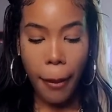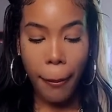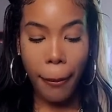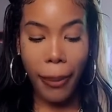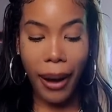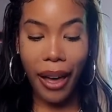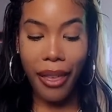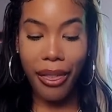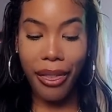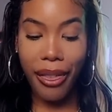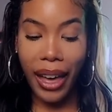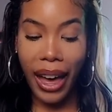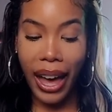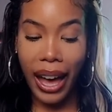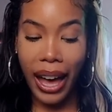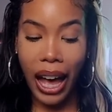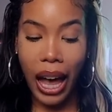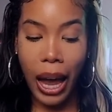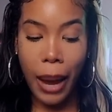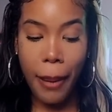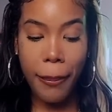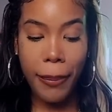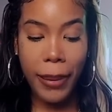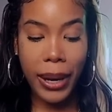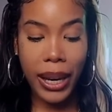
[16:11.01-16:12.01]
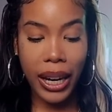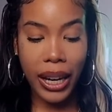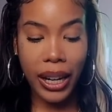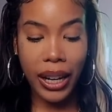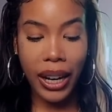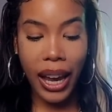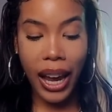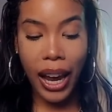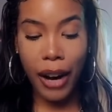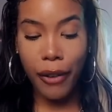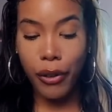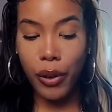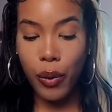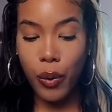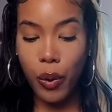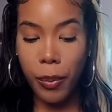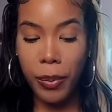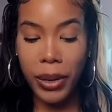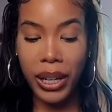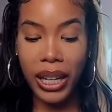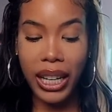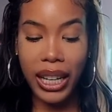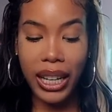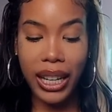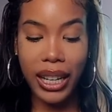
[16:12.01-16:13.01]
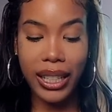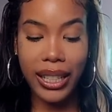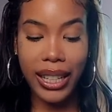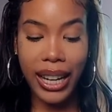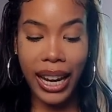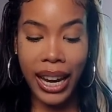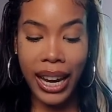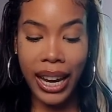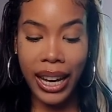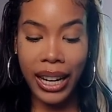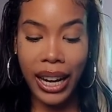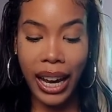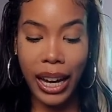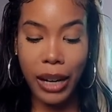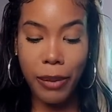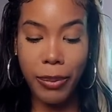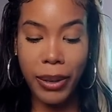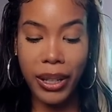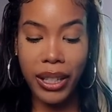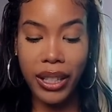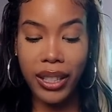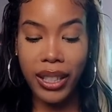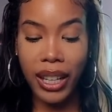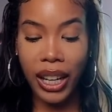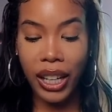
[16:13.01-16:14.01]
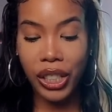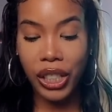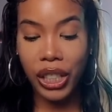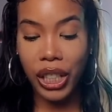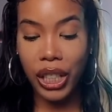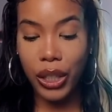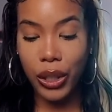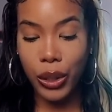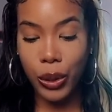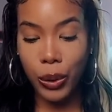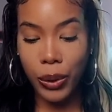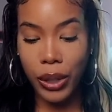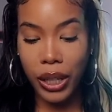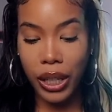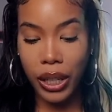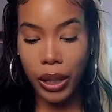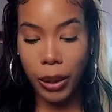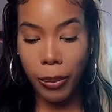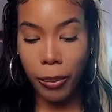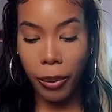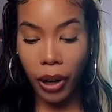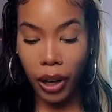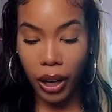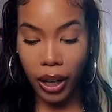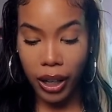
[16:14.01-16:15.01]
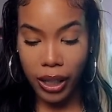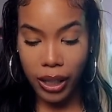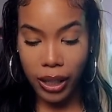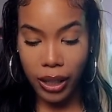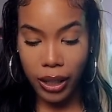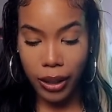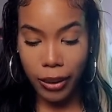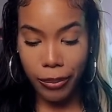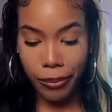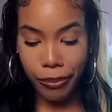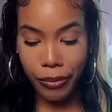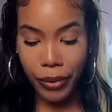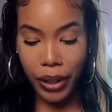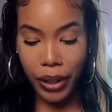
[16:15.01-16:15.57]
By that, I mean every woman he had dated had been sexually assaulted in the past.